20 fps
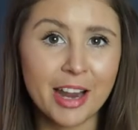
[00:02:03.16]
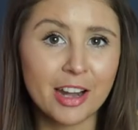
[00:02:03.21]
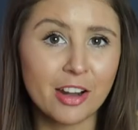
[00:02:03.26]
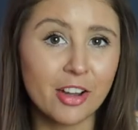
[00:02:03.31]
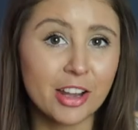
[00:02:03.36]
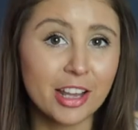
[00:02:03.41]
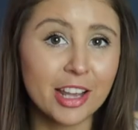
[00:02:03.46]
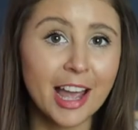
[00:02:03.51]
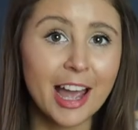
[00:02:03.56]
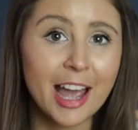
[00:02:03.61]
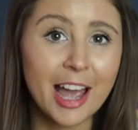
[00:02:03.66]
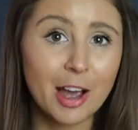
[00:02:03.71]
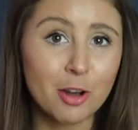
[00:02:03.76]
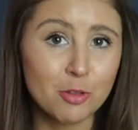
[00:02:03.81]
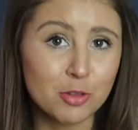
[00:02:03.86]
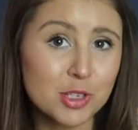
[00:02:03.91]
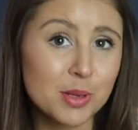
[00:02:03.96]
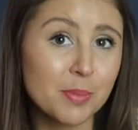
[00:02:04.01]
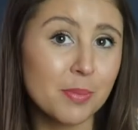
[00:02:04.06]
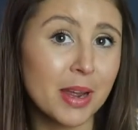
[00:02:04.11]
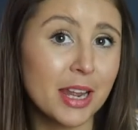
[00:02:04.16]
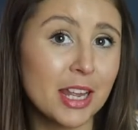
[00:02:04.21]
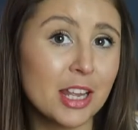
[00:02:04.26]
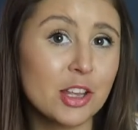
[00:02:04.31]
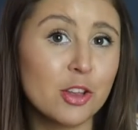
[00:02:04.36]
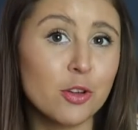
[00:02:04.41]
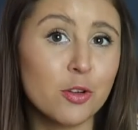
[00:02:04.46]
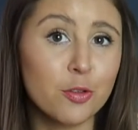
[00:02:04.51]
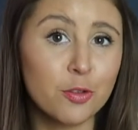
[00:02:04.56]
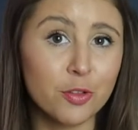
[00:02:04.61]
and like how to
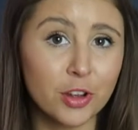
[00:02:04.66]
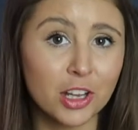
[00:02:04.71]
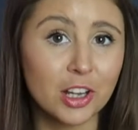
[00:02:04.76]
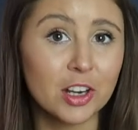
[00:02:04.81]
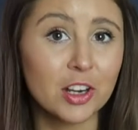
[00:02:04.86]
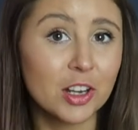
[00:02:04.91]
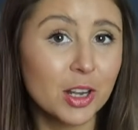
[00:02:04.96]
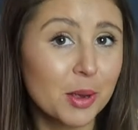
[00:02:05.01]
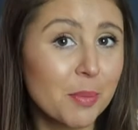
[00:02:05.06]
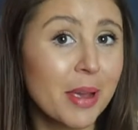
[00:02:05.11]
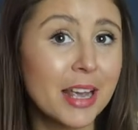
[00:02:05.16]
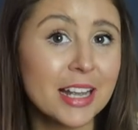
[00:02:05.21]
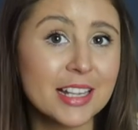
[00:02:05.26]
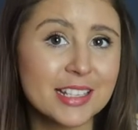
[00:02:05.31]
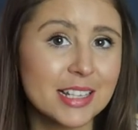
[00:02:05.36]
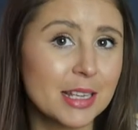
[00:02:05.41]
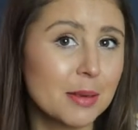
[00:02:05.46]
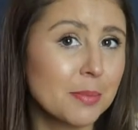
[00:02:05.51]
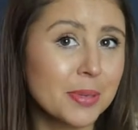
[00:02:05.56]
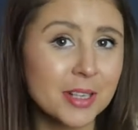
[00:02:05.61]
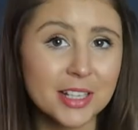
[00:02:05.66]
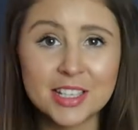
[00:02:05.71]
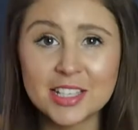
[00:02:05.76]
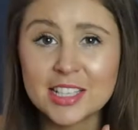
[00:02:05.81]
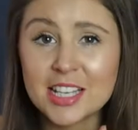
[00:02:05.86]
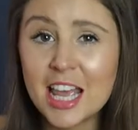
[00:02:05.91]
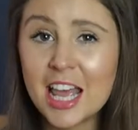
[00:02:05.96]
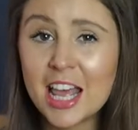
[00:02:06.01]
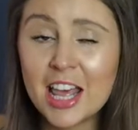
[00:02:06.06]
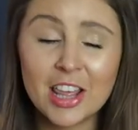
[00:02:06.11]
make your figure look amazing
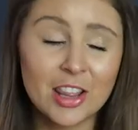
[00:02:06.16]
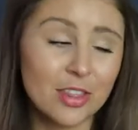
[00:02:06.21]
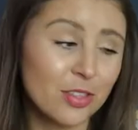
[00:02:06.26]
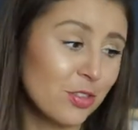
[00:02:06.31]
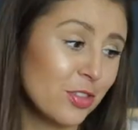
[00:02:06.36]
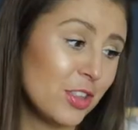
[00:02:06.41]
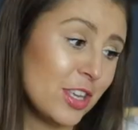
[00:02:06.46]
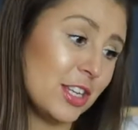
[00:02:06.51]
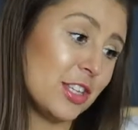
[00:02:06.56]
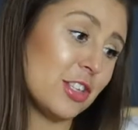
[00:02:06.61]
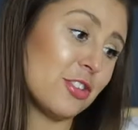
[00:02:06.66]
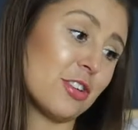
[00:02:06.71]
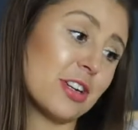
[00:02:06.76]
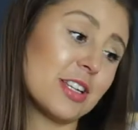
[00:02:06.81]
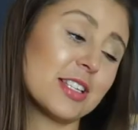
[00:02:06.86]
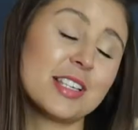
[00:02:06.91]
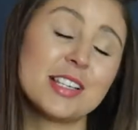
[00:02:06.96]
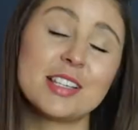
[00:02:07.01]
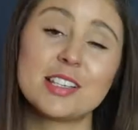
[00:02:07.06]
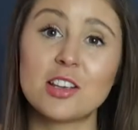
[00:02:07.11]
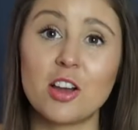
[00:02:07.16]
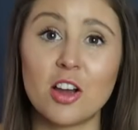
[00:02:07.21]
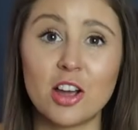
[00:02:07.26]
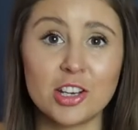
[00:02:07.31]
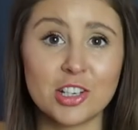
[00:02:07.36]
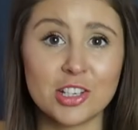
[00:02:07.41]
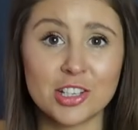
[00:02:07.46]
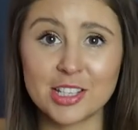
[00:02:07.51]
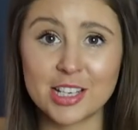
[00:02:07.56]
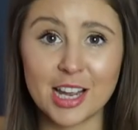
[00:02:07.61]
because these dresses
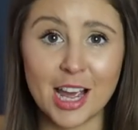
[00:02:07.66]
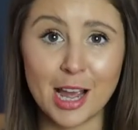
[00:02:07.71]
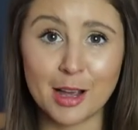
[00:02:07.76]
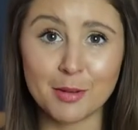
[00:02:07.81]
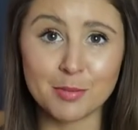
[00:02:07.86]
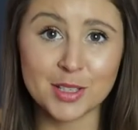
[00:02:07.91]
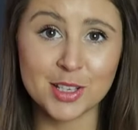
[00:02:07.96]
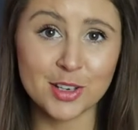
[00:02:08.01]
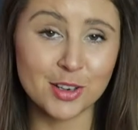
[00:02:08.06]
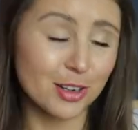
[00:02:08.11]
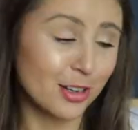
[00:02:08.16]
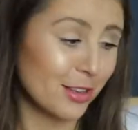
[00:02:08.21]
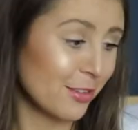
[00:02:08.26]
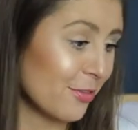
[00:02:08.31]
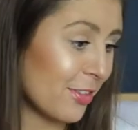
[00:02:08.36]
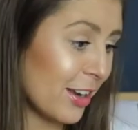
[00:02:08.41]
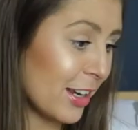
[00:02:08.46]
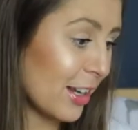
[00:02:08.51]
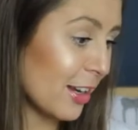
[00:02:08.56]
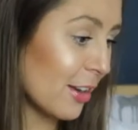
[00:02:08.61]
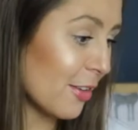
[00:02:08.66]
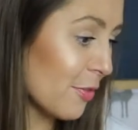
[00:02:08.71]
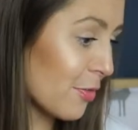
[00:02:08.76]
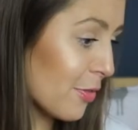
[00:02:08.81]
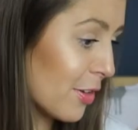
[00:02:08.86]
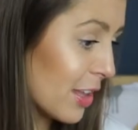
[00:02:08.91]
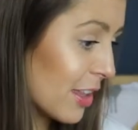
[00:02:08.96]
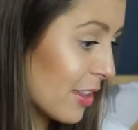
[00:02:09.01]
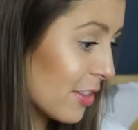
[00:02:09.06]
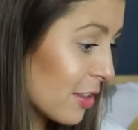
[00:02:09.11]
I just absolutely fell in love
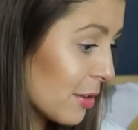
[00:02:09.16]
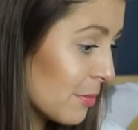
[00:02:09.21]
with.